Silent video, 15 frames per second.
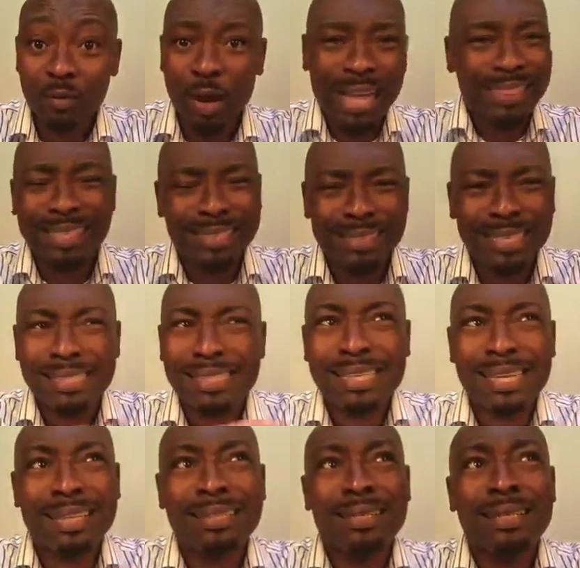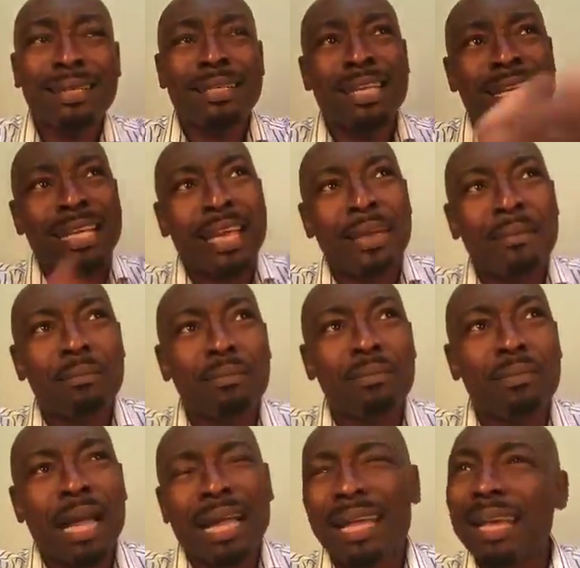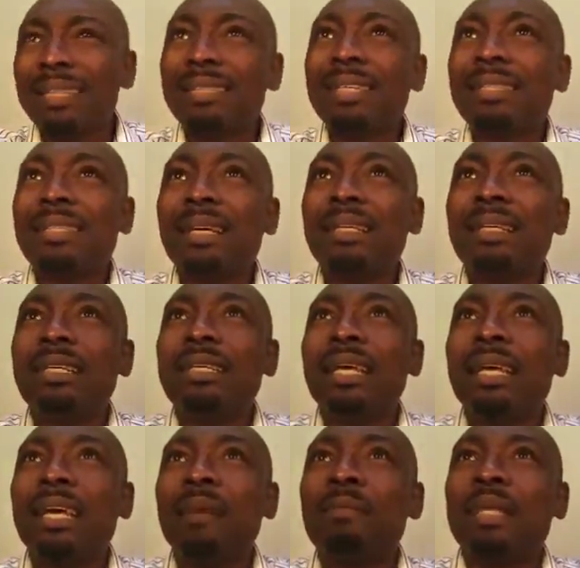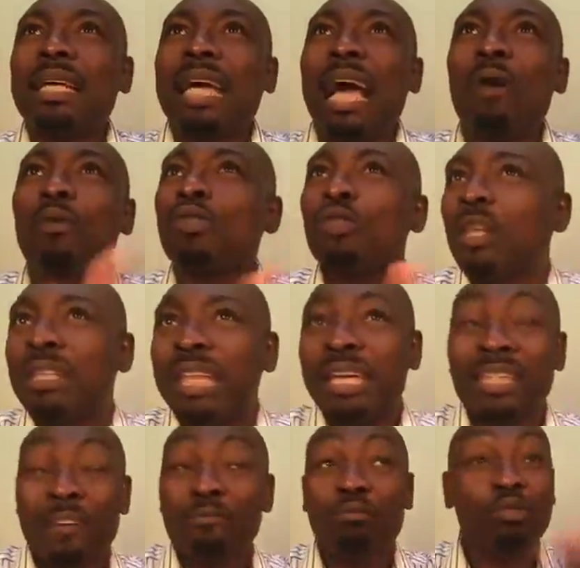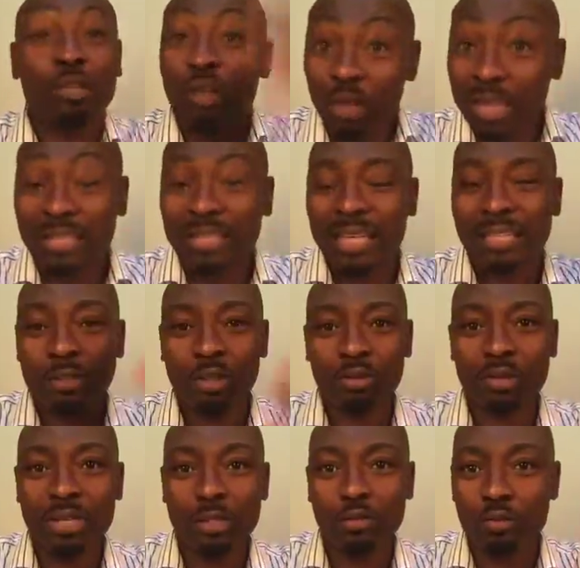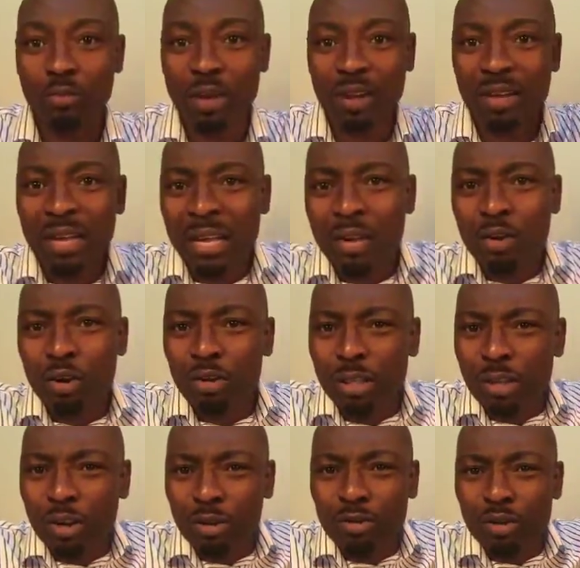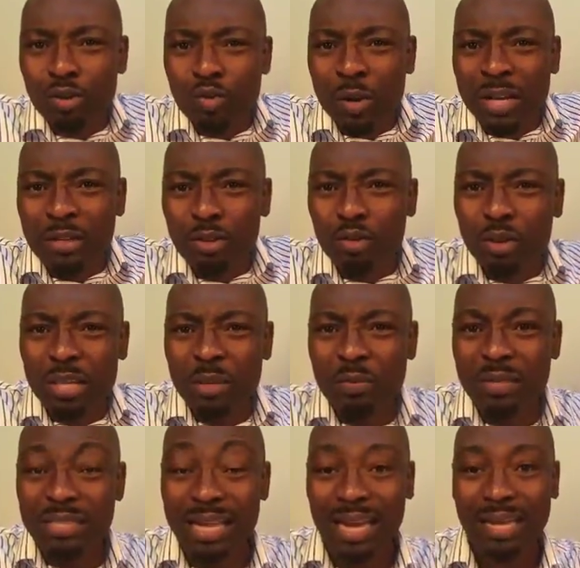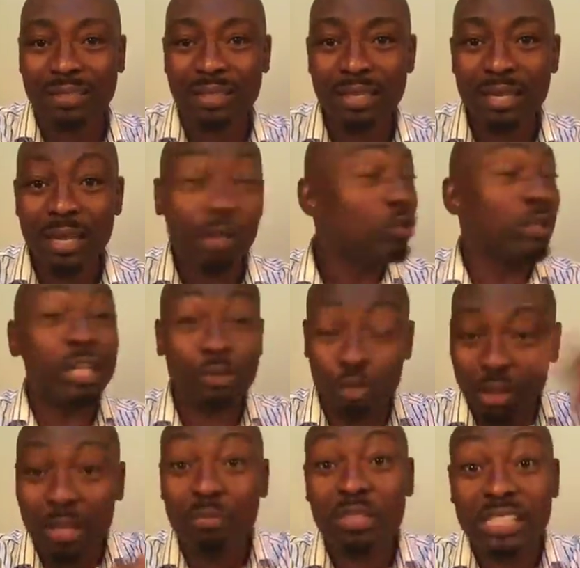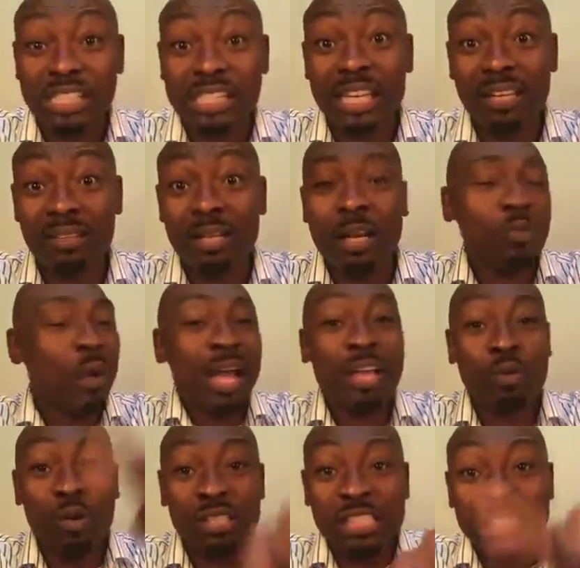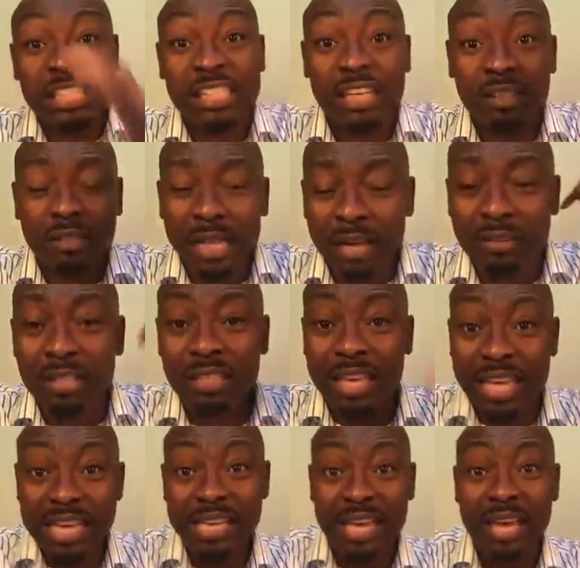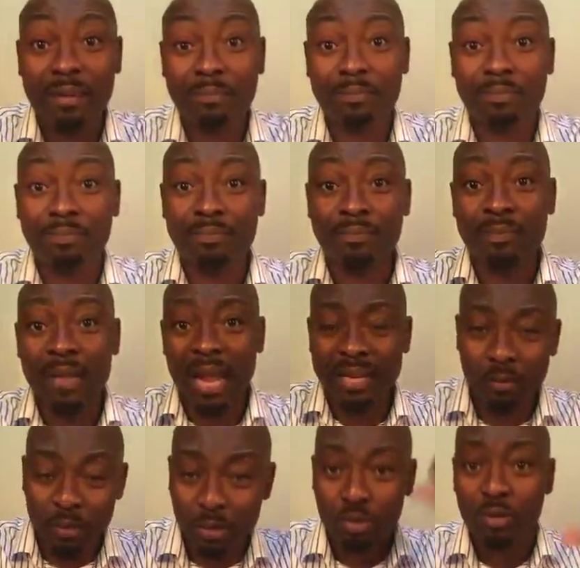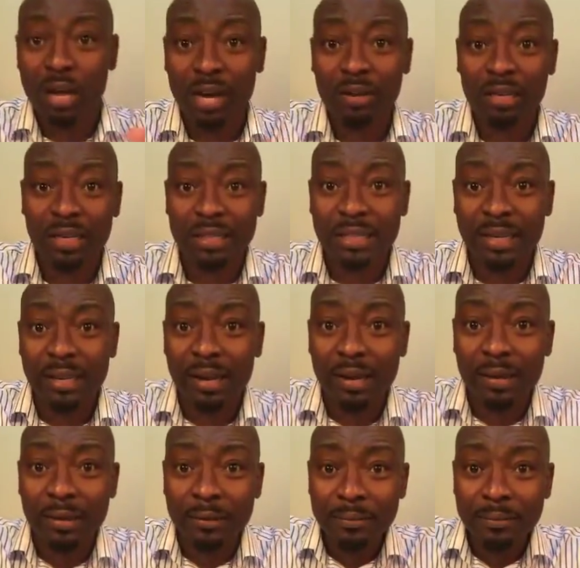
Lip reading: I think they said they came, I guess they said they came, the car was not there. They relocated it already to where only God knows where he used to keep his cars. So they took him to jail. While he was in jail, now the key came. And they went to go and collect their car.